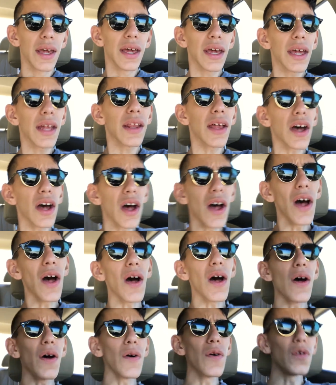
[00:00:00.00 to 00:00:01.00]

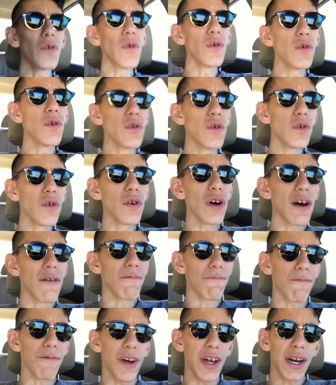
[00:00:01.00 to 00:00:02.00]
Hello!
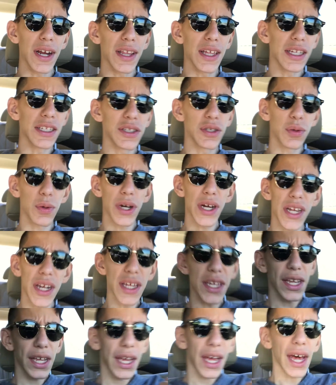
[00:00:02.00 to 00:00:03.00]
I'm finally
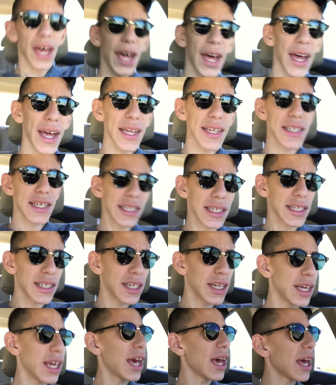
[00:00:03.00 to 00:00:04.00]
20, guys!
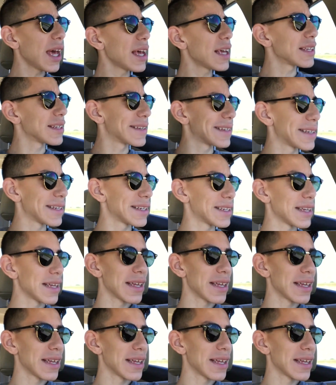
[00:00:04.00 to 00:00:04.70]
Yes!